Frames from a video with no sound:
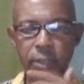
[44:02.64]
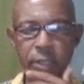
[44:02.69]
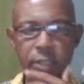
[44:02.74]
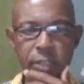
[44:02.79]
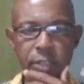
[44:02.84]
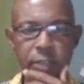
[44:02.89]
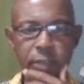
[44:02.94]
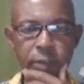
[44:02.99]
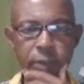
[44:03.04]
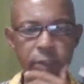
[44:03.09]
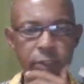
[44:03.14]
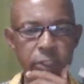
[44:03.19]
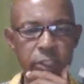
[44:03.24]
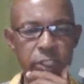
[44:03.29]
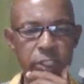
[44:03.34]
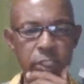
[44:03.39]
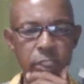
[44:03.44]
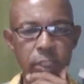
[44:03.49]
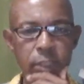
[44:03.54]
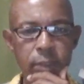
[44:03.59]
a reservoir, for
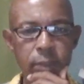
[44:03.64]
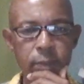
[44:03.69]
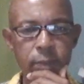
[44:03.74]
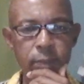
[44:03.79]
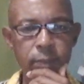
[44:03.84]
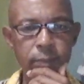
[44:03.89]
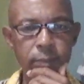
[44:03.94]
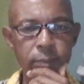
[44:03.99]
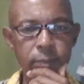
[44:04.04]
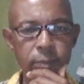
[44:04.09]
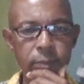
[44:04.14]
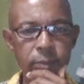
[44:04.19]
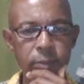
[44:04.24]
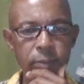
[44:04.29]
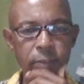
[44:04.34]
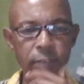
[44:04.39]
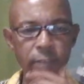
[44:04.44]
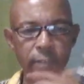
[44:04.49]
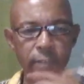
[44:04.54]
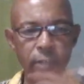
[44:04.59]
instance.
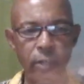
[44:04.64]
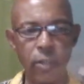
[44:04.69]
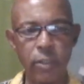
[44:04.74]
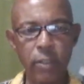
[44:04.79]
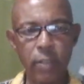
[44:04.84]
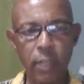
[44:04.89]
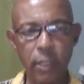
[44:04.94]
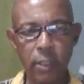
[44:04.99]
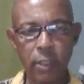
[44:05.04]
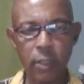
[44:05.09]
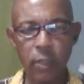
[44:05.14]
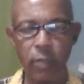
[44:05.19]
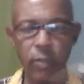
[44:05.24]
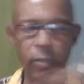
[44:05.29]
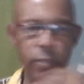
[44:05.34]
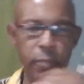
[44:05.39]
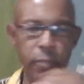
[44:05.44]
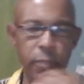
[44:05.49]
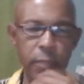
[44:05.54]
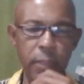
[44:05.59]
If you have a hundred,
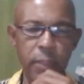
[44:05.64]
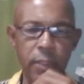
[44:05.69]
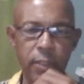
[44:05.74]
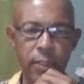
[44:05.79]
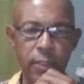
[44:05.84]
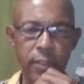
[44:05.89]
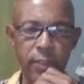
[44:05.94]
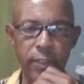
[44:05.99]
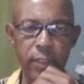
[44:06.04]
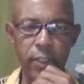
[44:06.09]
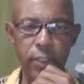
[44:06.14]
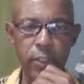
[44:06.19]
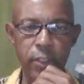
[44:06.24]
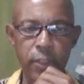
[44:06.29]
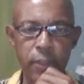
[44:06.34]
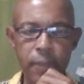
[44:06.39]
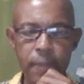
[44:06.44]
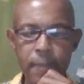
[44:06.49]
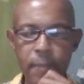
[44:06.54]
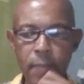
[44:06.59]
thousand people in a
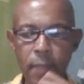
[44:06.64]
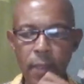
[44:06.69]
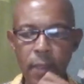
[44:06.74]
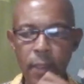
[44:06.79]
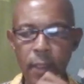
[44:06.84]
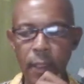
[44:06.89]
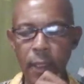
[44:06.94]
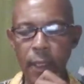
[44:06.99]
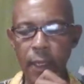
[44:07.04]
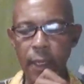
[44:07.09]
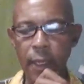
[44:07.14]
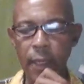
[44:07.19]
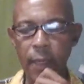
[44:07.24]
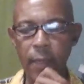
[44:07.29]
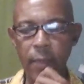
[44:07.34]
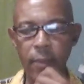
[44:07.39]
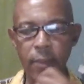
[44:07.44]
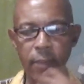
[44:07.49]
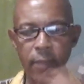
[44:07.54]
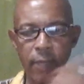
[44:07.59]
village,
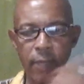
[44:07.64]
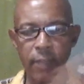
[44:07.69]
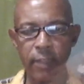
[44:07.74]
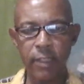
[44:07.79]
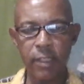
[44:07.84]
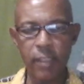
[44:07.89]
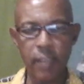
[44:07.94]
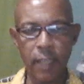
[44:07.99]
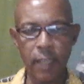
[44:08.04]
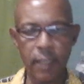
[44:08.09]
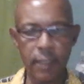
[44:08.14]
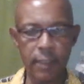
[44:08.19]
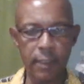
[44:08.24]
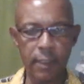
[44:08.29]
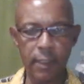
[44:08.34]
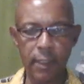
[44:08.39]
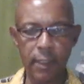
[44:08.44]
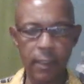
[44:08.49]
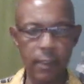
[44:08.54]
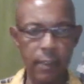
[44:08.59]
uh, and you have a
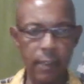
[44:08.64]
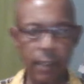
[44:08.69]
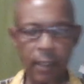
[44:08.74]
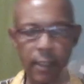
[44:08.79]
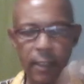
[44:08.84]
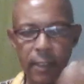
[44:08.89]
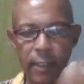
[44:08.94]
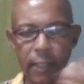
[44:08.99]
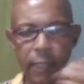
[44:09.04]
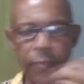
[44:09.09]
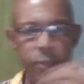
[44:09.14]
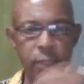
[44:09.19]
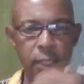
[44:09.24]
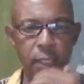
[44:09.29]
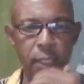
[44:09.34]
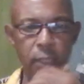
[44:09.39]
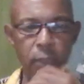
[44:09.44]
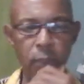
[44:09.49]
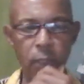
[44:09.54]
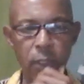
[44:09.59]
disaster, and, ten
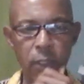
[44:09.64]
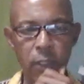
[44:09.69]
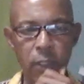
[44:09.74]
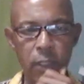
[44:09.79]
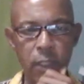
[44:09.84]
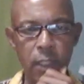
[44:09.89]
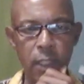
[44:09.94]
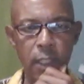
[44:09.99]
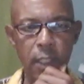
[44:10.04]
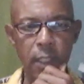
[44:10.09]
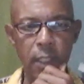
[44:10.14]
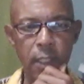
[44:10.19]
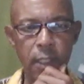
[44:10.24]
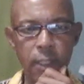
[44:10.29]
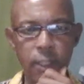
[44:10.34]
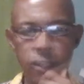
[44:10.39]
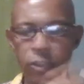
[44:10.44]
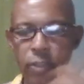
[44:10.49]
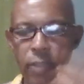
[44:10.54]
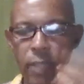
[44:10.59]
percent want to stay,
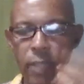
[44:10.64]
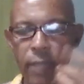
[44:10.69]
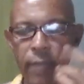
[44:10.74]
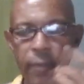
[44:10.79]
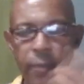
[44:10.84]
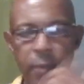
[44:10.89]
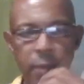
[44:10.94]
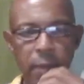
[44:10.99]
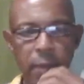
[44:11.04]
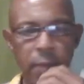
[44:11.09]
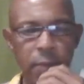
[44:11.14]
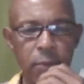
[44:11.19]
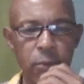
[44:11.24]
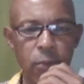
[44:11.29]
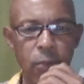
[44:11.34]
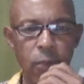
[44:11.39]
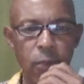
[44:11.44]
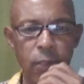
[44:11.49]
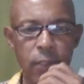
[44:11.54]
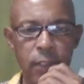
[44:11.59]
they shouldn't have a problem
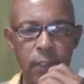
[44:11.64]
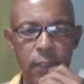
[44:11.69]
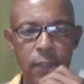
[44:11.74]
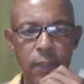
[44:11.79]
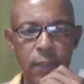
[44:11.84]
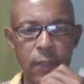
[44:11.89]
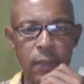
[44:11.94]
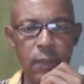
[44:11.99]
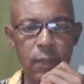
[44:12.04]
with water.